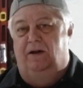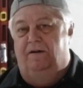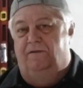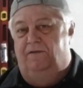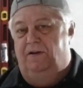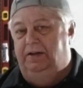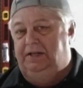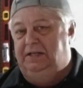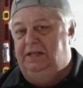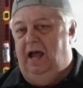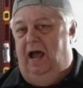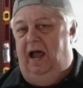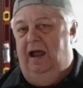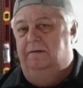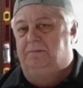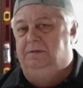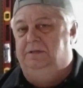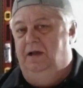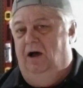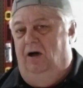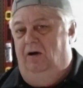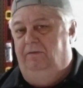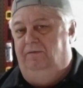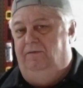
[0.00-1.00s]
If it
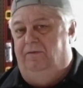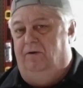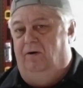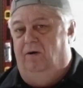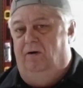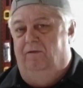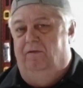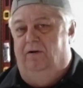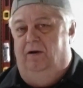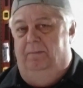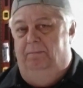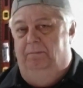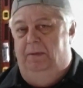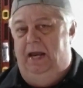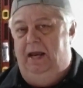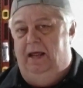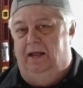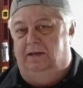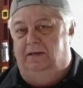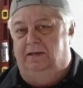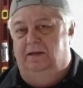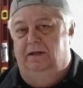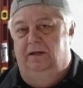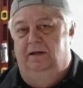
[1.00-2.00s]
times out for over a
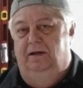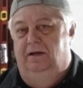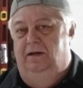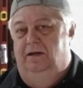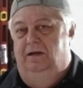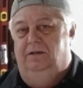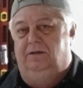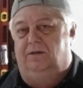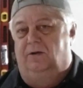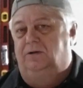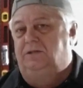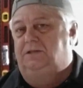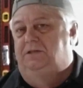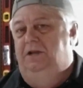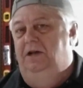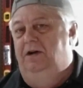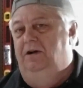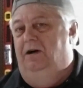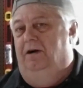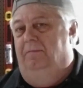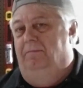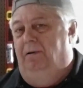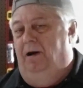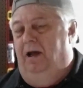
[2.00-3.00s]
minute, those
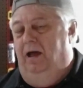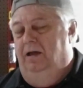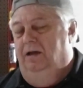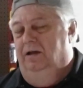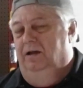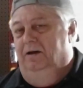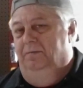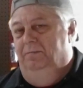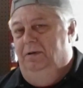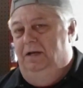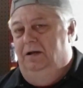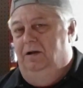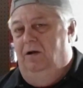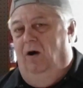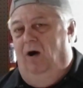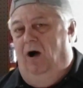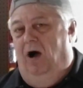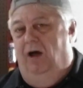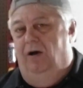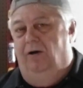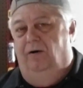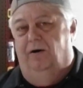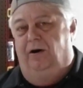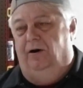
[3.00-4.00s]
deer are probably gonna be
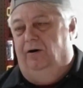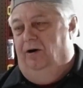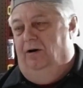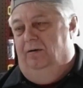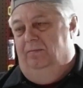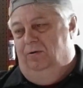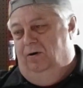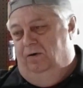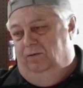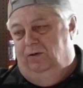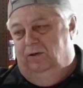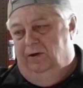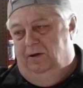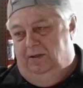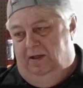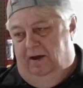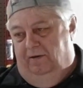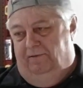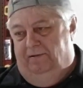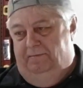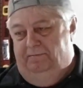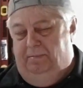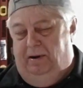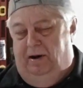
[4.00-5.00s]
gone or they're gonna move to a
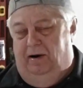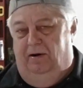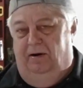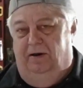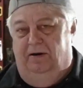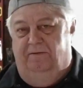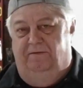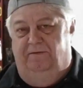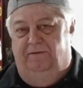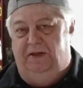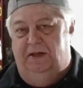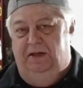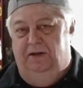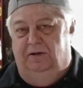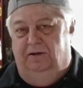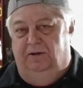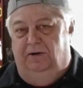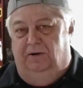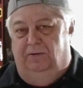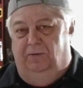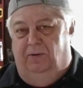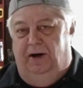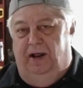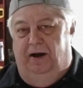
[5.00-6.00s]
different part of the field
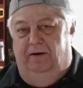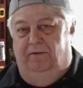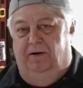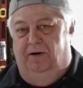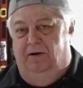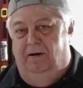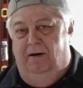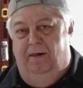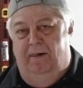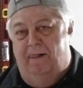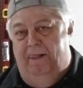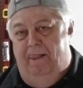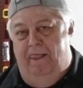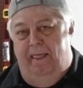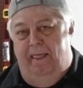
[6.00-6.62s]
or whatever.